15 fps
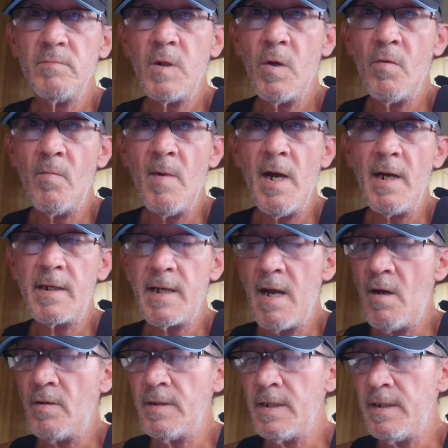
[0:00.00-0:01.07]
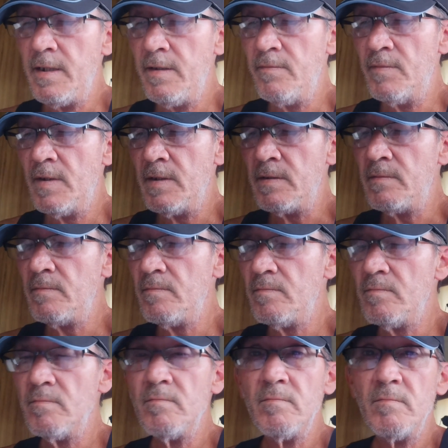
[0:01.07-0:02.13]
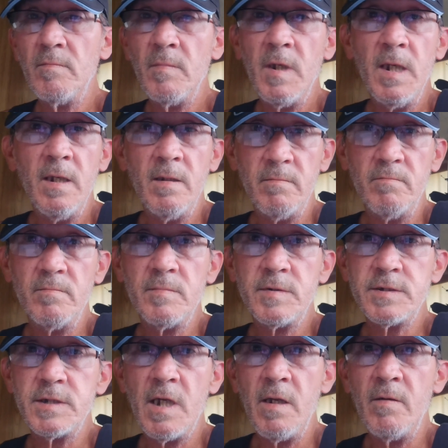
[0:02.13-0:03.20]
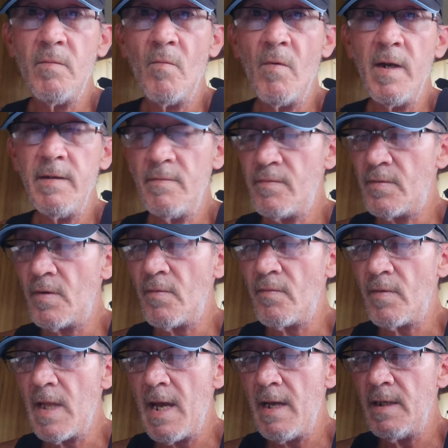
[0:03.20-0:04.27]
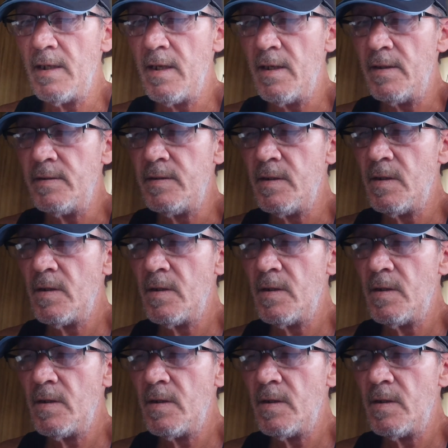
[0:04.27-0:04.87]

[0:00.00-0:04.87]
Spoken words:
go back out in the evening, and set and wait for a flathead.